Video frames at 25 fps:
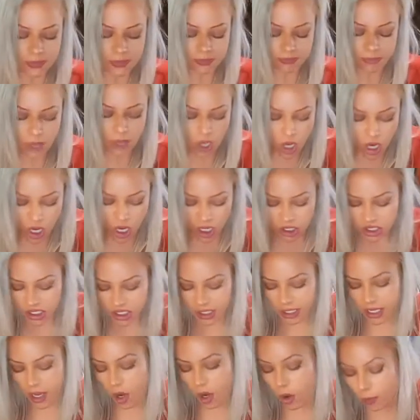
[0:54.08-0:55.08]
bar.
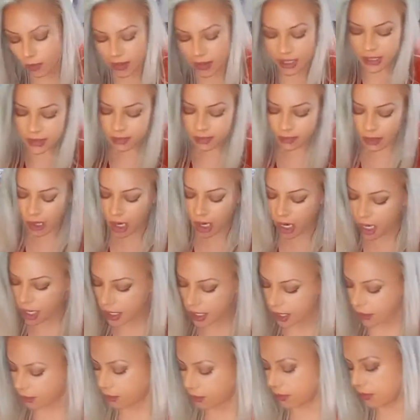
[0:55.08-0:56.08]
She opened this bar
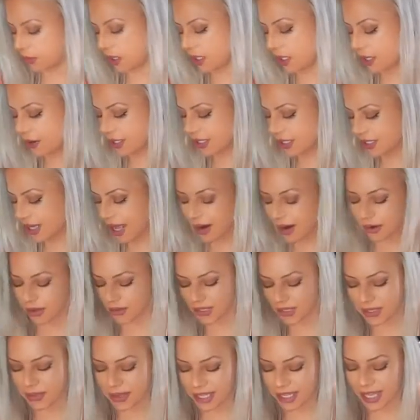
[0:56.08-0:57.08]
and
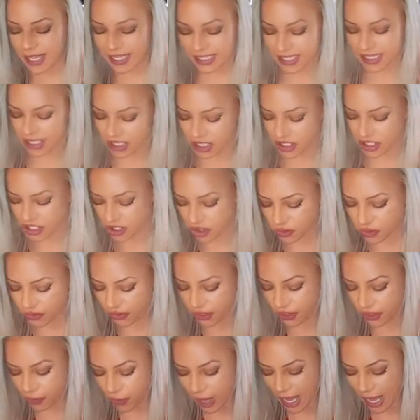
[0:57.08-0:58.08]
it didn't do
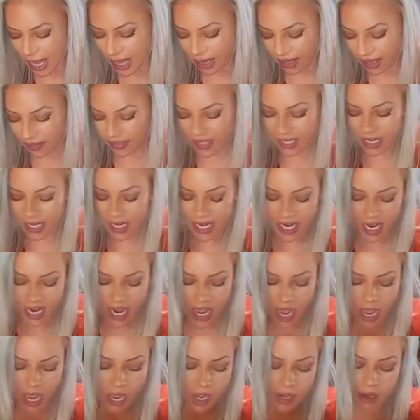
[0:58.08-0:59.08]
very well. And
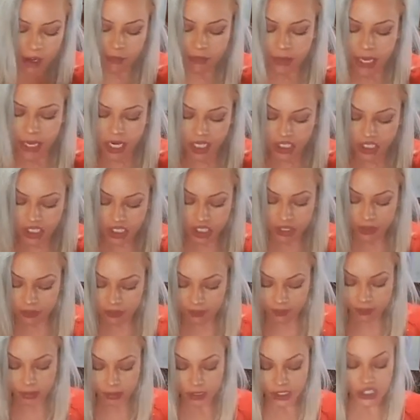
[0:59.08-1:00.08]
then she
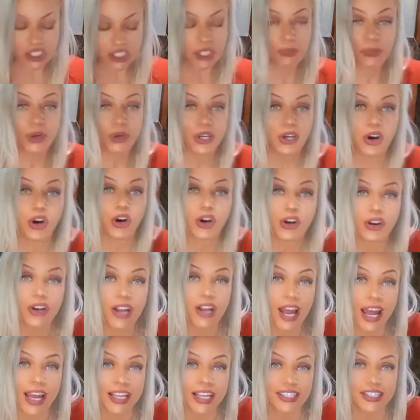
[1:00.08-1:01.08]
put her
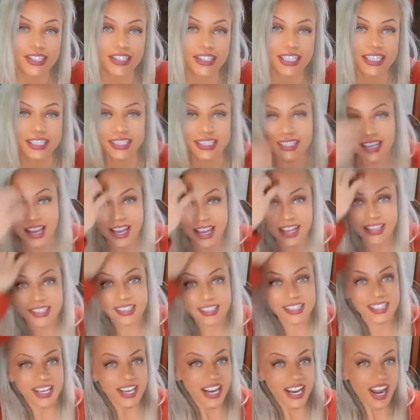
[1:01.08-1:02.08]
nuts, these
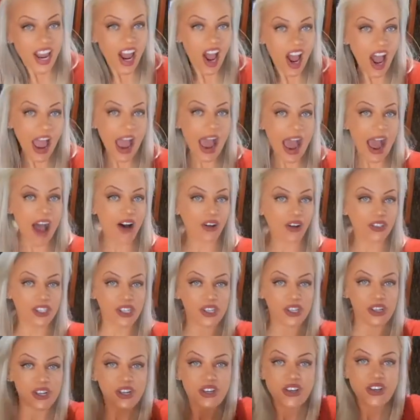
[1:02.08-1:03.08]
nuts, out
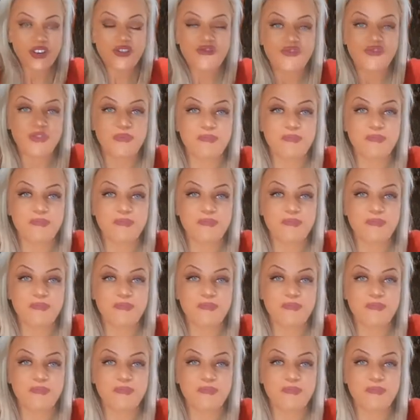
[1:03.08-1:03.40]
for